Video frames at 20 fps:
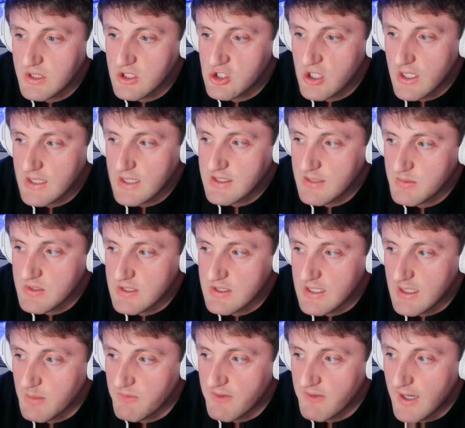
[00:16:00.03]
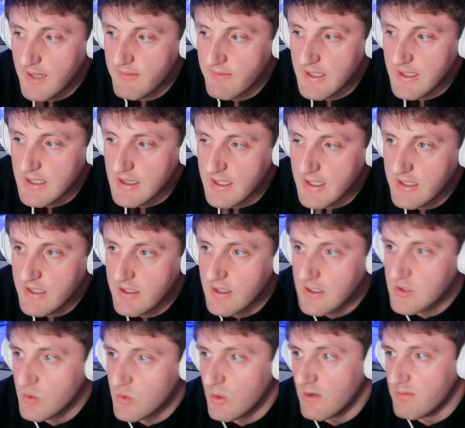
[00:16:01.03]
shot attempts in Game 5, and he landed
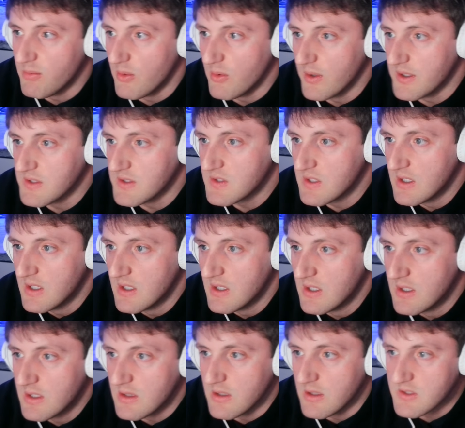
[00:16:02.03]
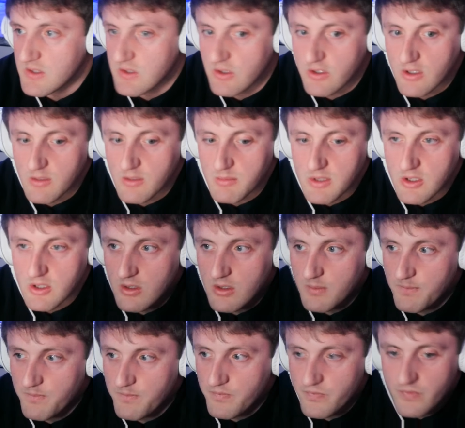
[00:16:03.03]
at 12 points. Let's look at him here.
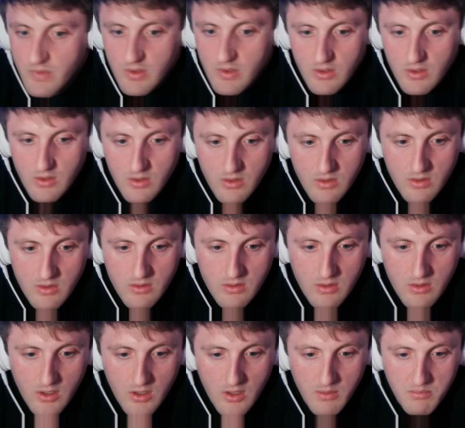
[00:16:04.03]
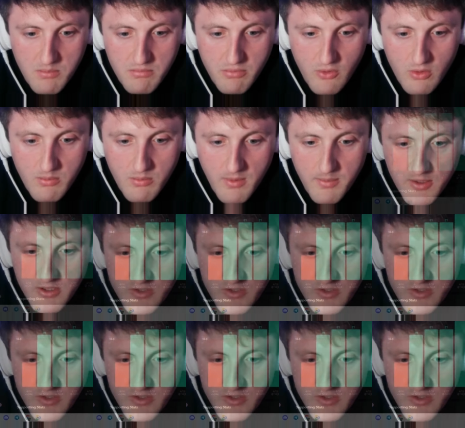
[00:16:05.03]
Pull him up on